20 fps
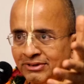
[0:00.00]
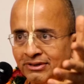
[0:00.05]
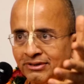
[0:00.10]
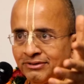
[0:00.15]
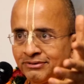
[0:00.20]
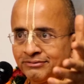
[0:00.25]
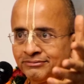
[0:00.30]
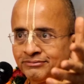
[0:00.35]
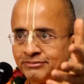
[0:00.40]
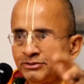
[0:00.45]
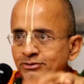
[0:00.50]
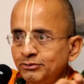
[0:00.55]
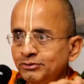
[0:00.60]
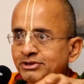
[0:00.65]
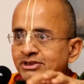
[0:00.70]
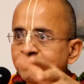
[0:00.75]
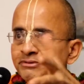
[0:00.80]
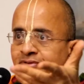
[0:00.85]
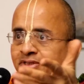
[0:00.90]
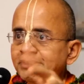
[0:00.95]
No.
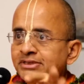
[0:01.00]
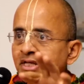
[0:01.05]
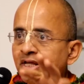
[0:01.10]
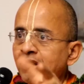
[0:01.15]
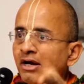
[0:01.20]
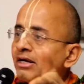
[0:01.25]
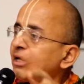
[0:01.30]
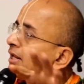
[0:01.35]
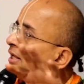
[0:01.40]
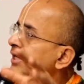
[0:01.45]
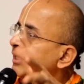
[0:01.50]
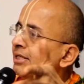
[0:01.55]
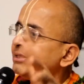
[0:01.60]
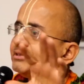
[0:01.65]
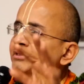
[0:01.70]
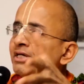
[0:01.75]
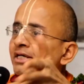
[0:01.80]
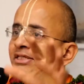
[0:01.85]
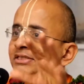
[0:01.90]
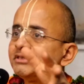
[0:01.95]
Two jivas cannot
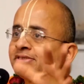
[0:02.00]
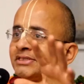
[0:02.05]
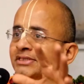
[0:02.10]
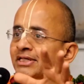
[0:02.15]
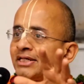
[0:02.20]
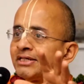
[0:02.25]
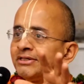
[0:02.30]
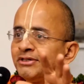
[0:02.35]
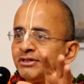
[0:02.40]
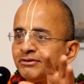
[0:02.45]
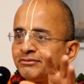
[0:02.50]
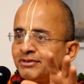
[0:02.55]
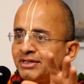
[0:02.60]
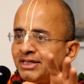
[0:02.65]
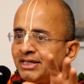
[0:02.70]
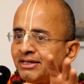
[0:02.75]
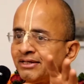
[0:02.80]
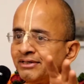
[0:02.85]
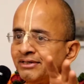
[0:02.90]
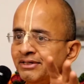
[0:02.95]
enjoy each other. You know
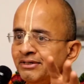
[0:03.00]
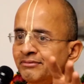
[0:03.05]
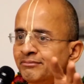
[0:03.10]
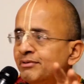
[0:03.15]
why?